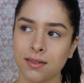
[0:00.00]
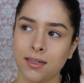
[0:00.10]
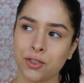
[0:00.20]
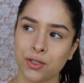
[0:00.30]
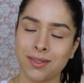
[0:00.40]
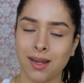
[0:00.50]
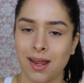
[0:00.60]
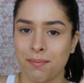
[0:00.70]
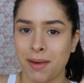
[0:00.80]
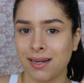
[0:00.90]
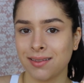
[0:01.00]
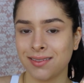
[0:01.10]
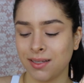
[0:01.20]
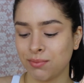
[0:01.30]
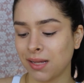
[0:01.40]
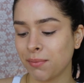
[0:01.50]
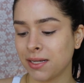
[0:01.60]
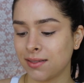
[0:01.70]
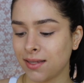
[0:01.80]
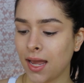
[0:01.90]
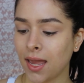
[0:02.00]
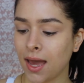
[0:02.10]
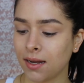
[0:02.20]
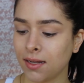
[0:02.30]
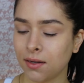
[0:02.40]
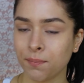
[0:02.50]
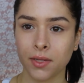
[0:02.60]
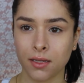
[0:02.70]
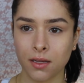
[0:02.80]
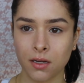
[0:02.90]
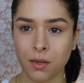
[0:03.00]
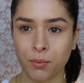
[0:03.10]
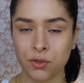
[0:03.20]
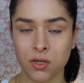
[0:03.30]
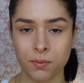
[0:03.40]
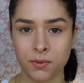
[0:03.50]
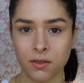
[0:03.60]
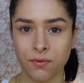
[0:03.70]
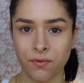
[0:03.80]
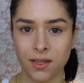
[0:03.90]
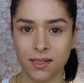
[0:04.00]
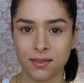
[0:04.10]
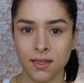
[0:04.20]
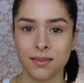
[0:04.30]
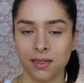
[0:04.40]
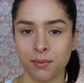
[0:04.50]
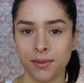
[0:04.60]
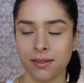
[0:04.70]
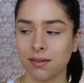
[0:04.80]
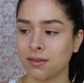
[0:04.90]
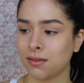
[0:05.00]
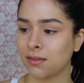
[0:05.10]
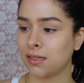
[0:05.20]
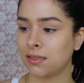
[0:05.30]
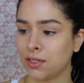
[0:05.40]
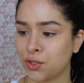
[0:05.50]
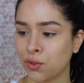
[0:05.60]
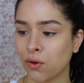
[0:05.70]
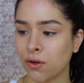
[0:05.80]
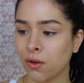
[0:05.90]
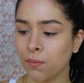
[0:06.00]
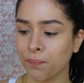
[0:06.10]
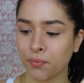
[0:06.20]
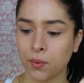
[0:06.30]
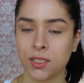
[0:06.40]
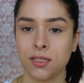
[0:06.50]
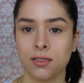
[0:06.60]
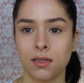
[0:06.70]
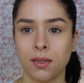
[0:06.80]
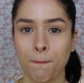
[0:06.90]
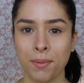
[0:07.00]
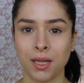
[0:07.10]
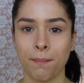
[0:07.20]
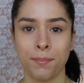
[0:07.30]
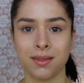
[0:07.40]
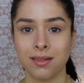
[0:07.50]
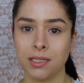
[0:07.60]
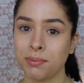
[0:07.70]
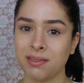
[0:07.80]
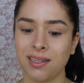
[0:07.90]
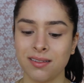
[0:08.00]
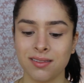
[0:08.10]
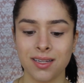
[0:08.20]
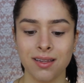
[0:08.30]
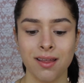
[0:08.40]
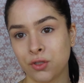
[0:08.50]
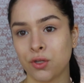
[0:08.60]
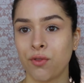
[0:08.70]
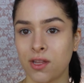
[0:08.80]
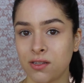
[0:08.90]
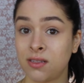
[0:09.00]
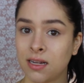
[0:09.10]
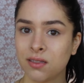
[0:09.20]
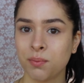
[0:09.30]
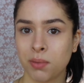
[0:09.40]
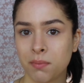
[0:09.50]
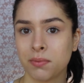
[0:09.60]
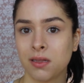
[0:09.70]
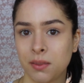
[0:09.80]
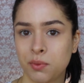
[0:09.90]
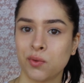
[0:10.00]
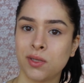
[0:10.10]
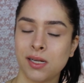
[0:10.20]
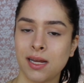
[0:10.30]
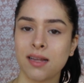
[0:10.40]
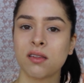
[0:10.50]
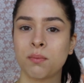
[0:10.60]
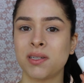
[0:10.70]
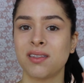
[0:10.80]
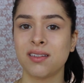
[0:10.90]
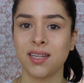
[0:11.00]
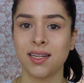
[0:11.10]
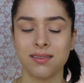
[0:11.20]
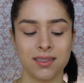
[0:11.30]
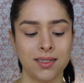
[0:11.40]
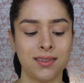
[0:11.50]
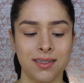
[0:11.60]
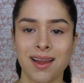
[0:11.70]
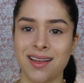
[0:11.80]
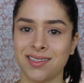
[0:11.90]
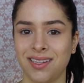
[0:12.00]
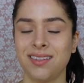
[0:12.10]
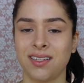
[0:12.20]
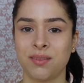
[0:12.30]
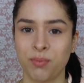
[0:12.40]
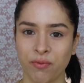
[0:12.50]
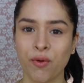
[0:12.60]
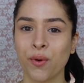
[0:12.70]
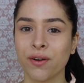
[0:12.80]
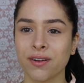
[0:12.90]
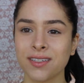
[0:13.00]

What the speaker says: It's good and bad at the same time because I added like a couple drops of this cinnamon essential oil, which is gonna plump the lips nicely. So this does plump the lips really nice, but the tint isn't as nice as before,